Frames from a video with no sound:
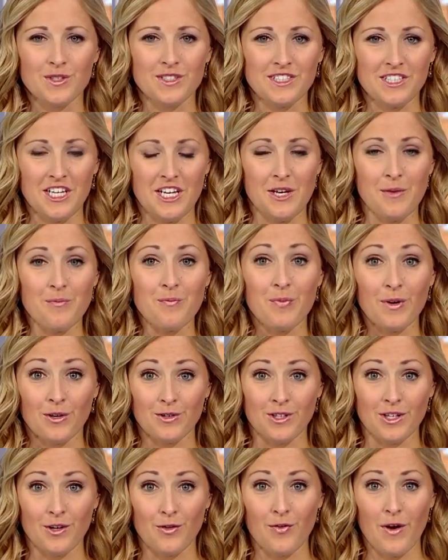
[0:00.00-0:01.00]
team
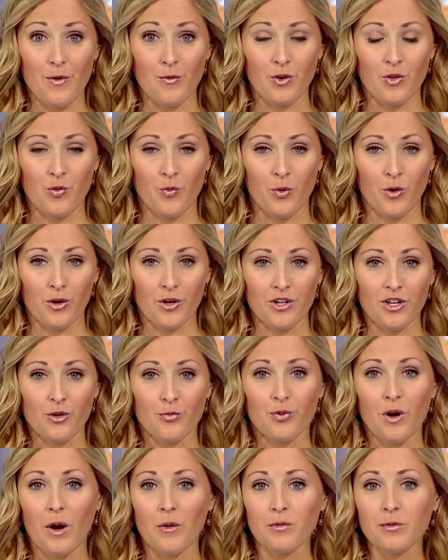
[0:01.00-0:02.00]
building event with work,
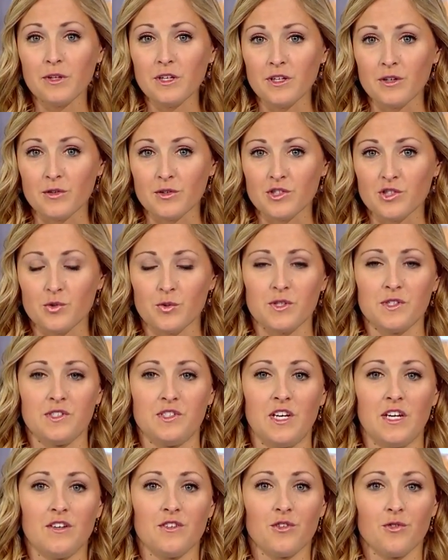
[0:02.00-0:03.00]
you're probably used to a
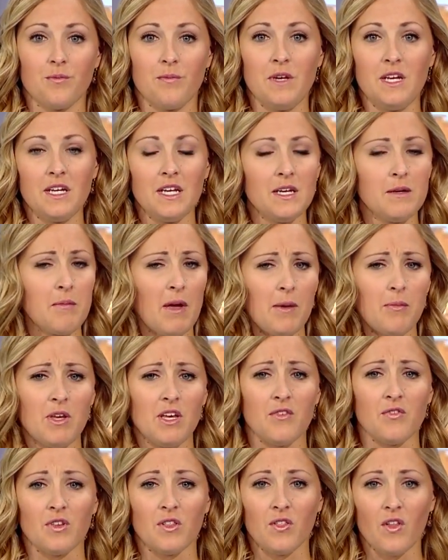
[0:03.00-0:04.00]
standard meeting,
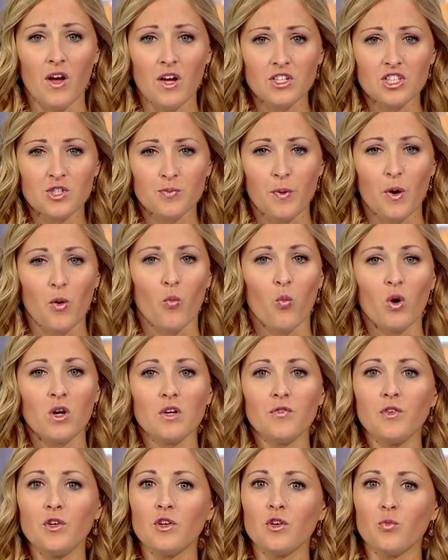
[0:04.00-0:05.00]
maybe even lunch, but
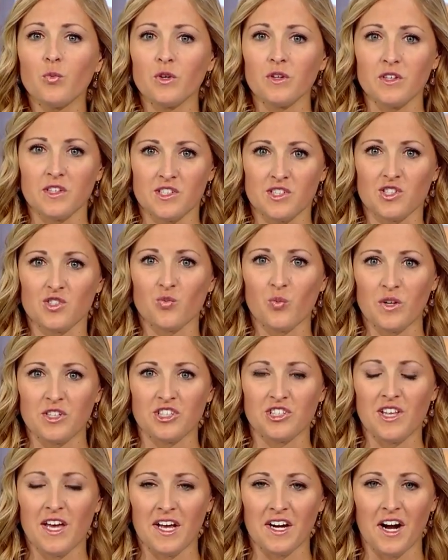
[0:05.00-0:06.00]
what if you could really
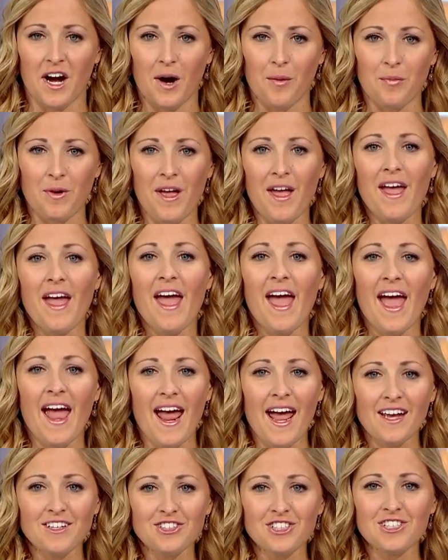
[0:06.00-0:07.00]
switch that up?
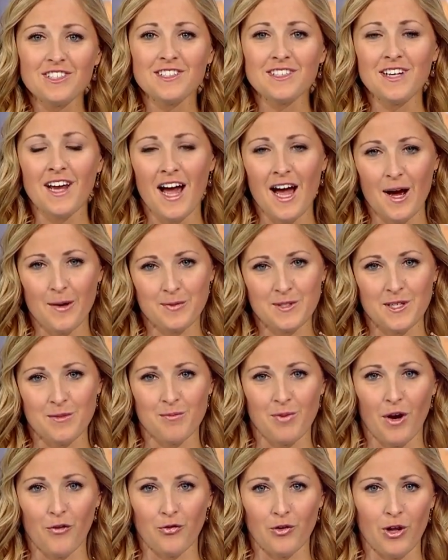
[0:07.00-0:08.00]
Hatchets and Hops
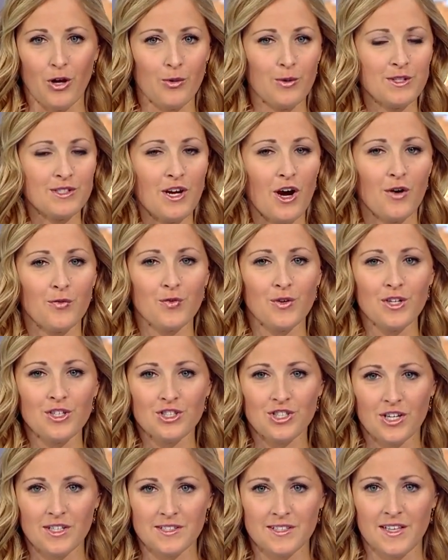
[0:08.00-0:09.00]
in Buffalo is
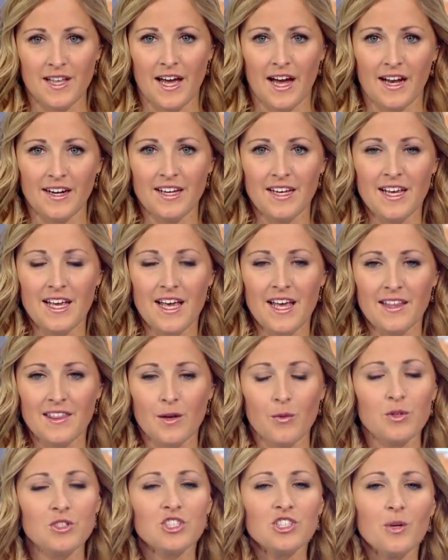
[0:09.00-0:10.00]
offering just that.
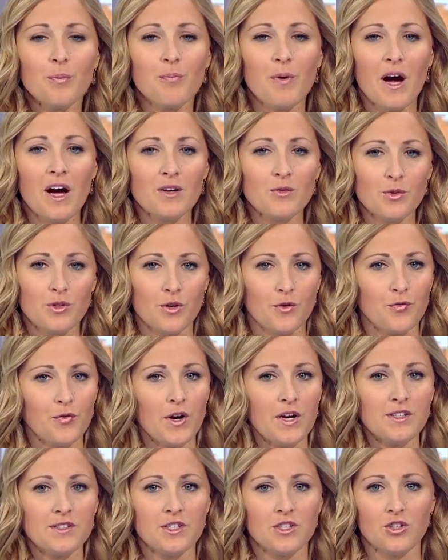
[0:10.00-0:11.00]
They want you to bond with your
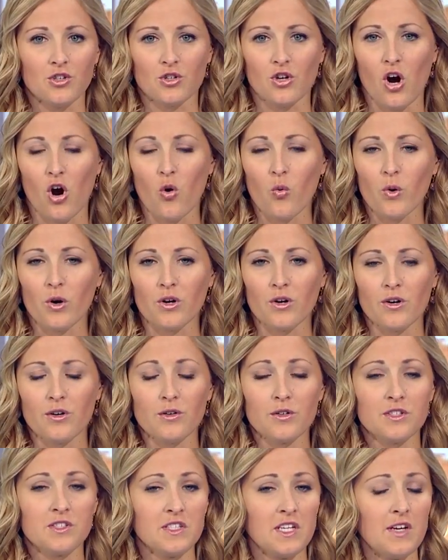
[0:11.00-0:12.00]
friends and your
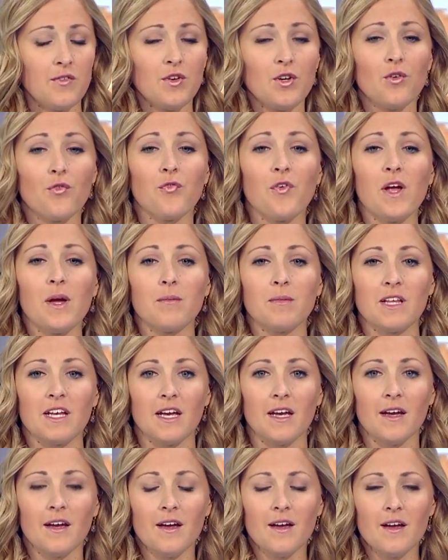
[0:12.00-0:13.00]
coworkers, even your
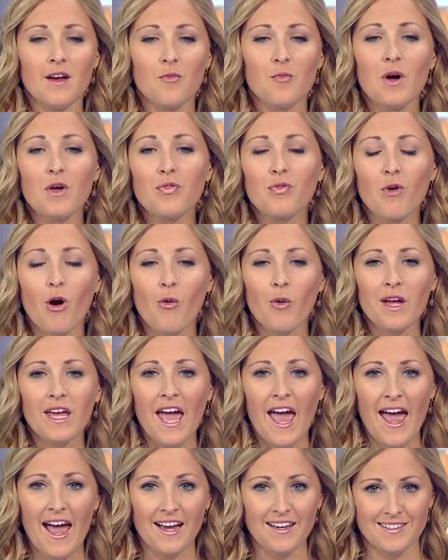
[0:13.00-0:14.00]
family, by
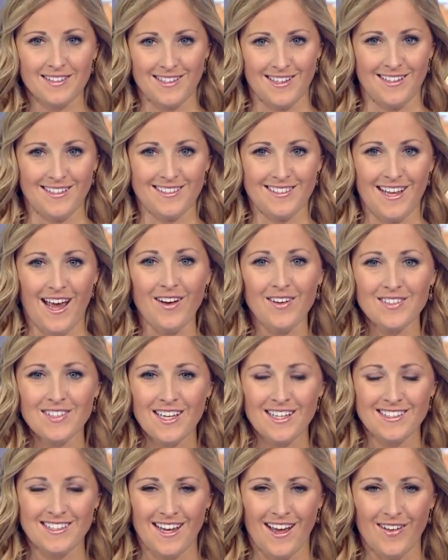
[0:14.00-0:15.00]
throwing axes. How
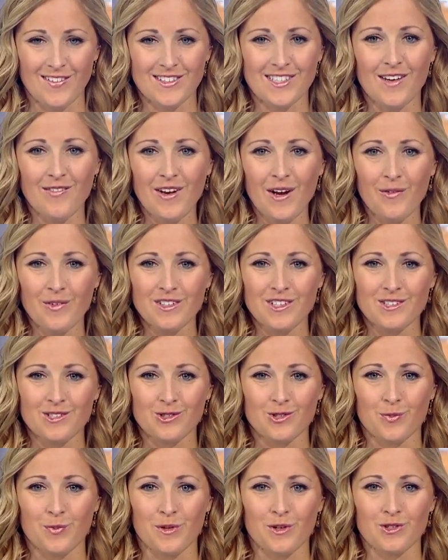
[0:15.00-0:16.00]
does that sound? 7
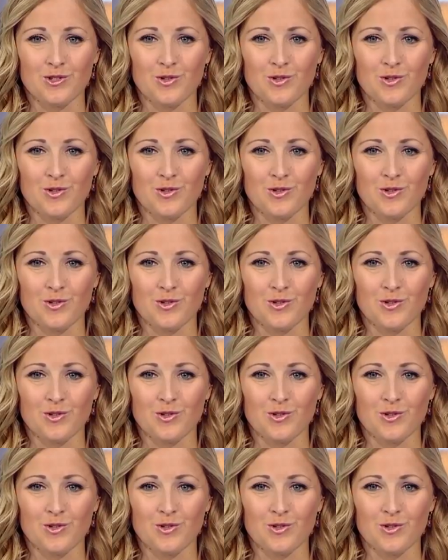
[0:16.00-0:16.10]
Eyewitness News reporter